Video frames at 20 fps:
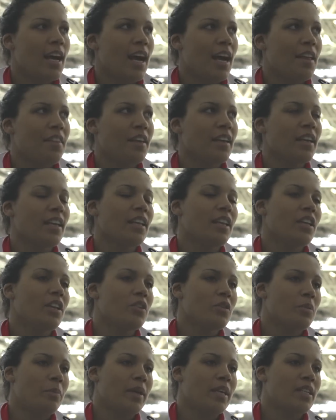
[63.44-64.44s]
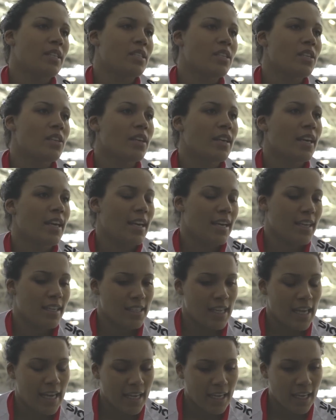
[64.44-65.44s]
I think in the European circuit,
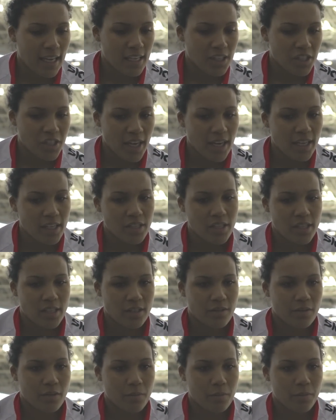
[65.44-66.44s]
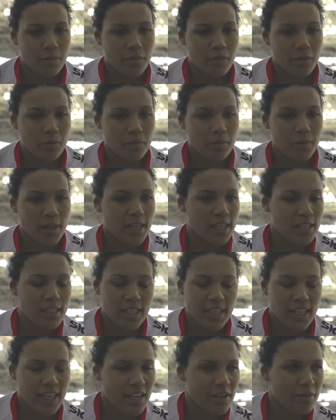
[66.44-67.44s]
it changes from year
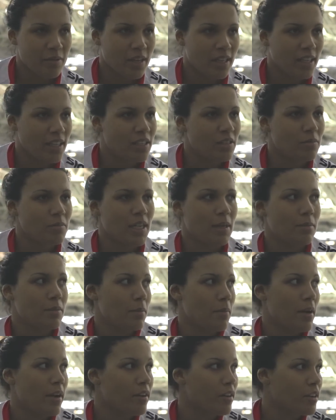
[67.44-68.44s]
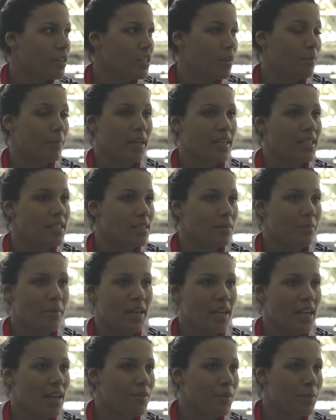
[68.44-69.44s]
to year, really. Sometimes America's the place to
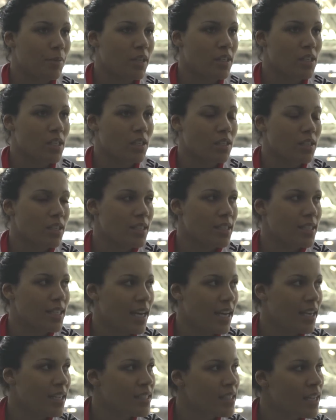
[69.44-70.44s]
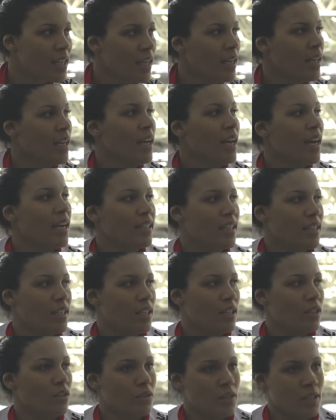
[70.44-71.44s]
be, everybody's gone to the States. And then
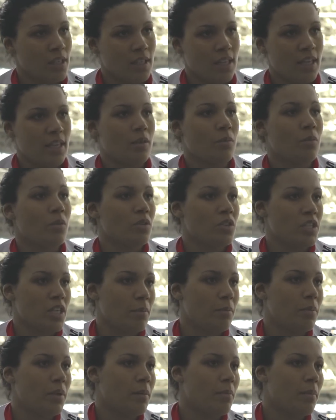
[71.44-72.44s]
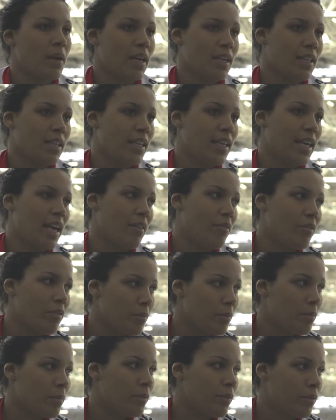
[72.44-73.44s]
you looked at, like, the world champion Magali came
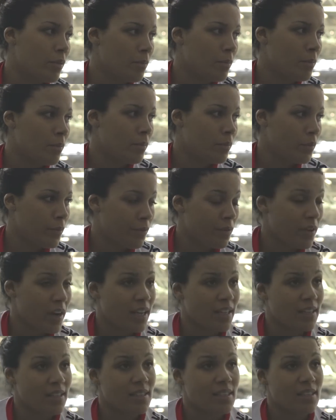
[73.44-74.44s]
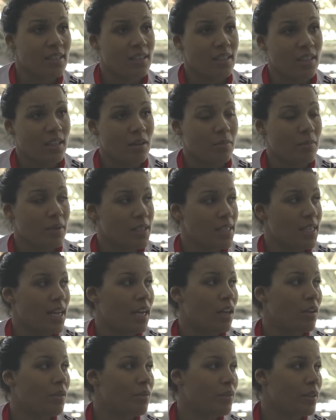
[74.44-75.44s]
from France, and,
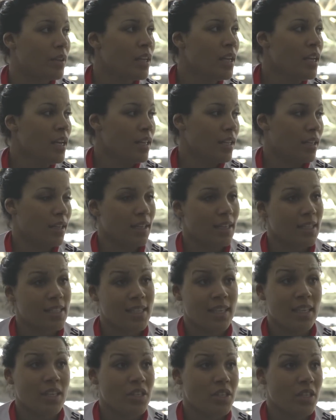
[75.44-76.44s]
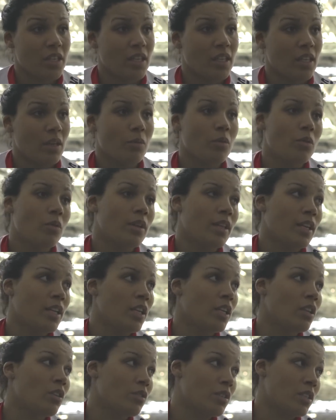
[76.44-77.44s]
myself, and Leticia, and then
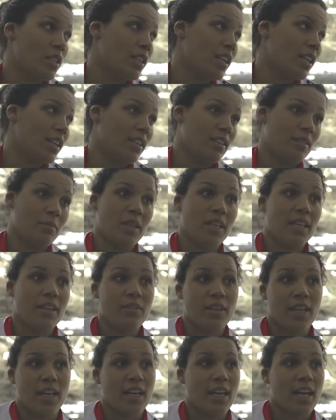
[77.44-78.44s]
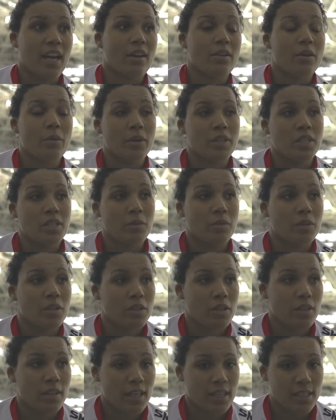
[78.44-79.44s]
you looked at, like, I mean, even Ankara when she won in
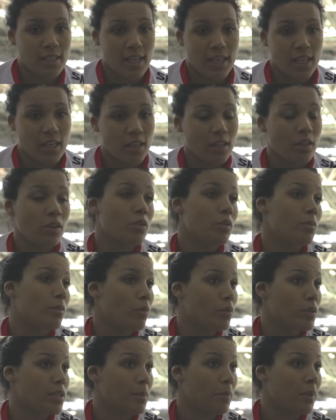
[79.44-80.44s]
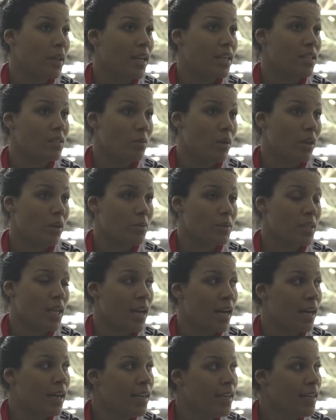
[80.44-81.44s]
2008, Europe was the place where it was
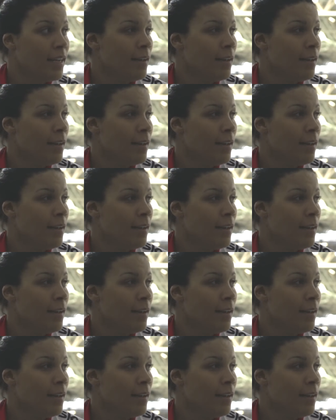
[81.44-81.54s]
at.